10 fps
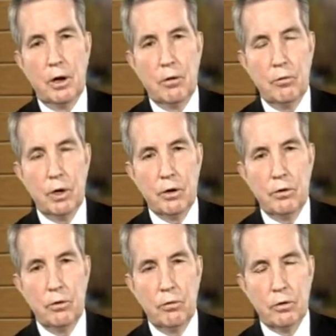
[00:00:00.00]
we can
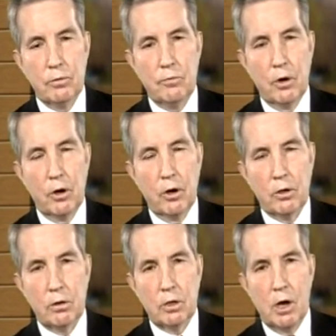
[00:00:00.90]
do with very
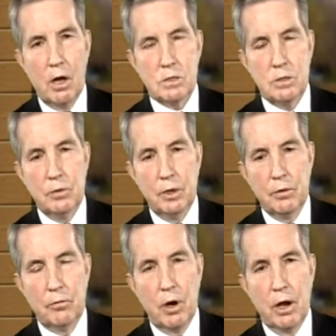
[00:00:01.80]
little cost, and we
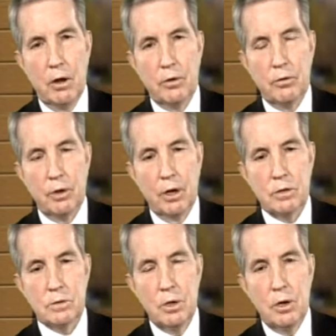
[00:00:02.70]
can try other
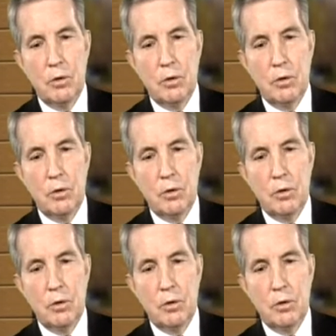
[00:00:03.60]
things.